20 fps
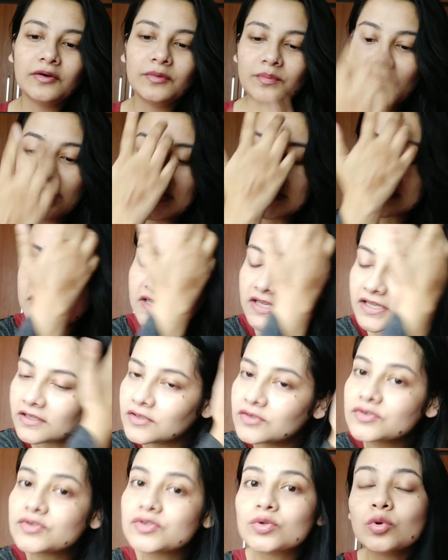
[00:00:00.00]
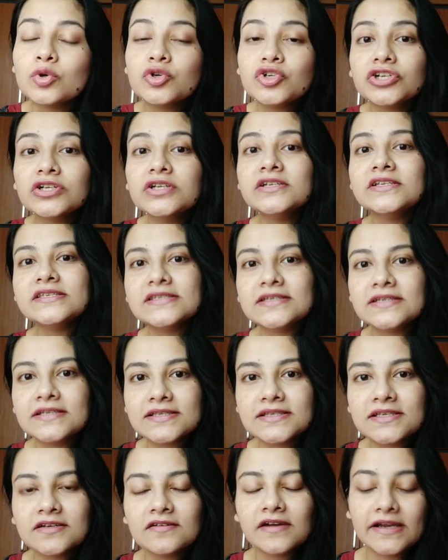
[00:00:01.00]
maintain social
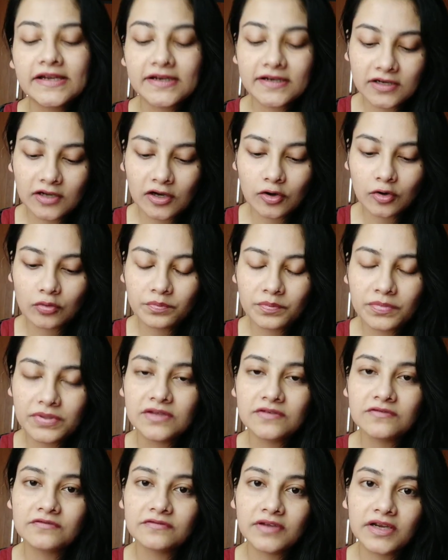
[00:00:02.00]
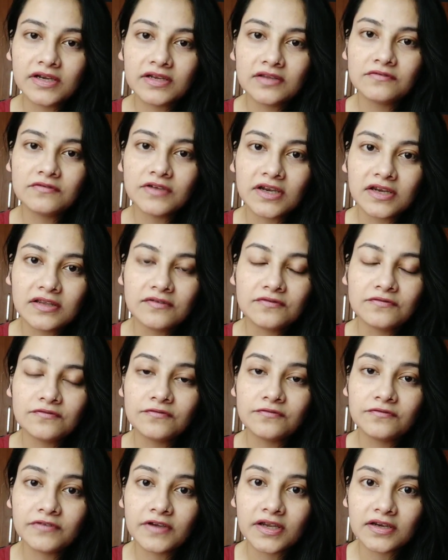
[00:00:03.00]
distancing right now. Be very, very,
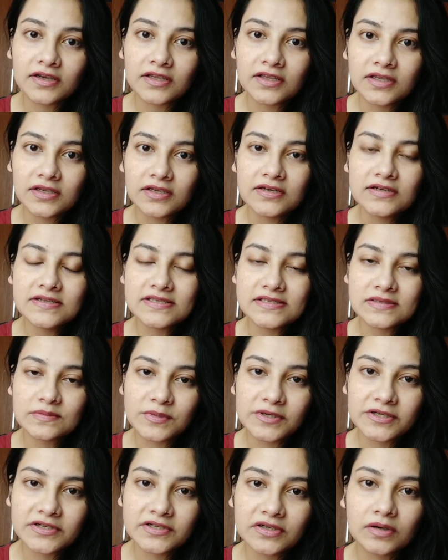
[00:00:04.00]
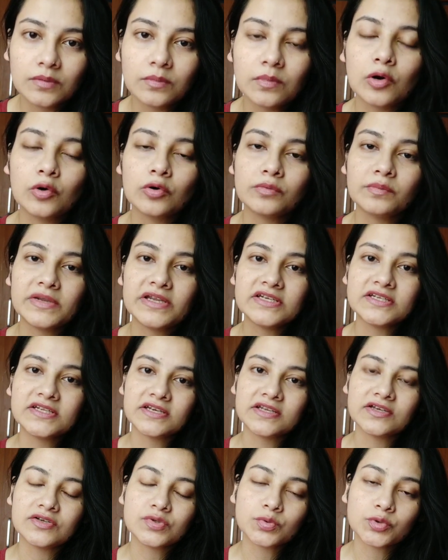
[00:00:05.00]
very disciplined about
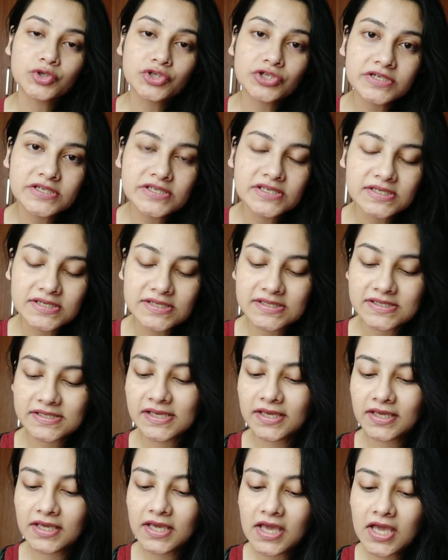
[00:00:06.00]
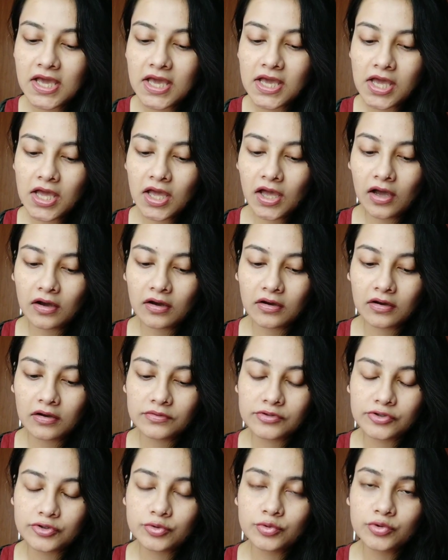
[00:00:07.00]
maintaining social distancing.
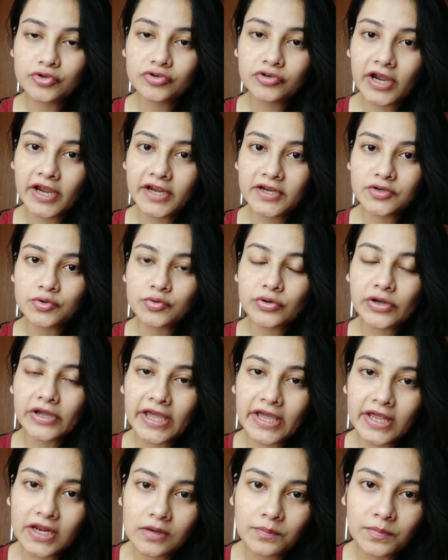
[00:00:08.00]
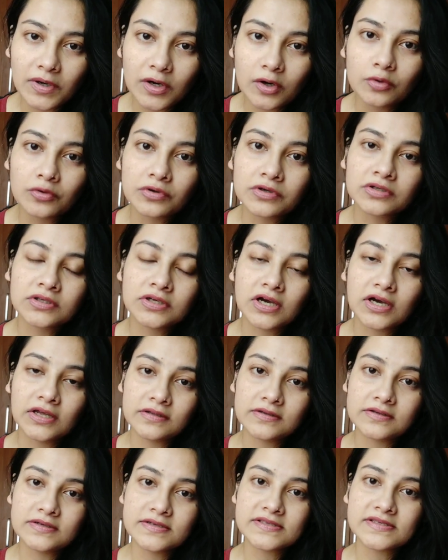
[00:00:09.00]
Do try to help out
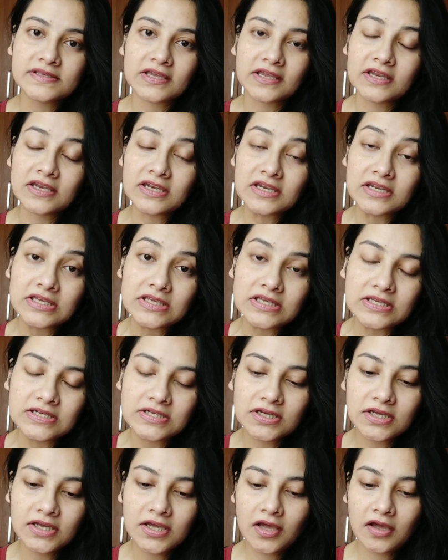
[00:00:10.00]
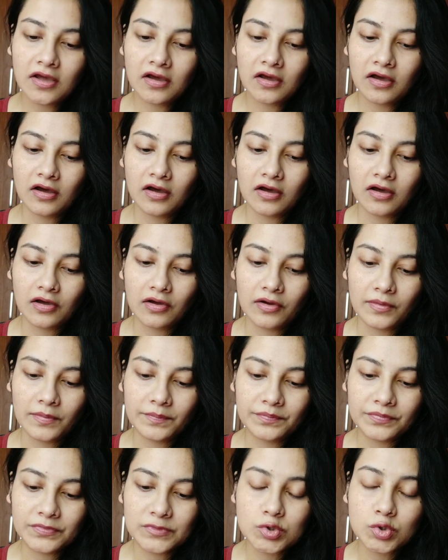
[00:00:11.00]
others in need.
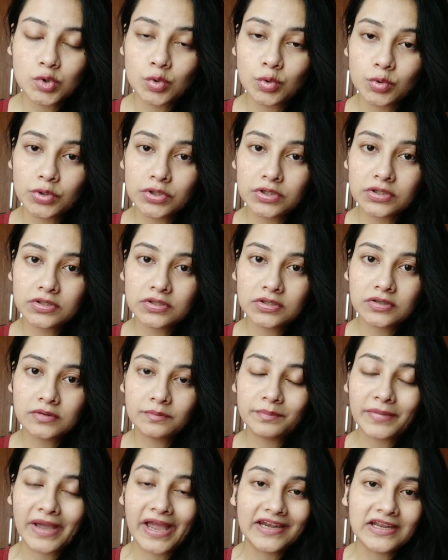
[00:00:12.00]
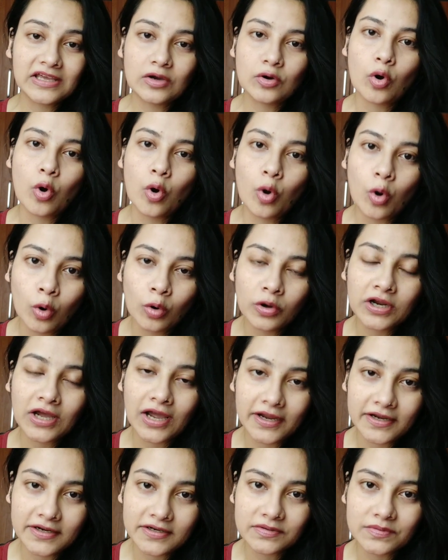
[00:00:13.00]
Don't panic hoard
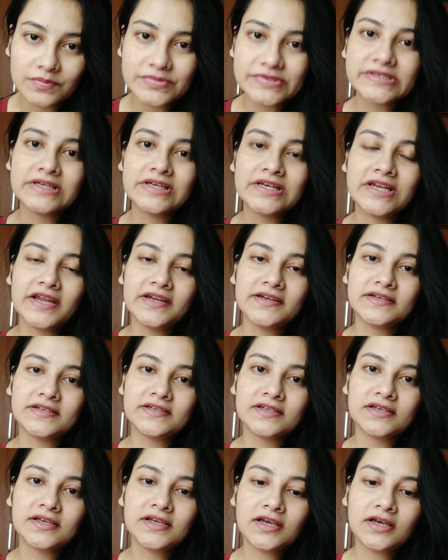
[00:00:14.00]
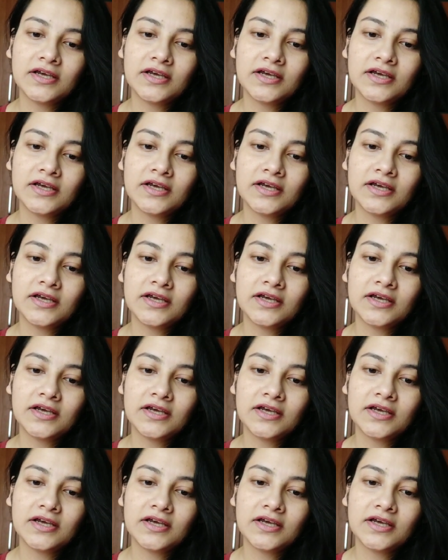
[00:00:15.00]
items. Let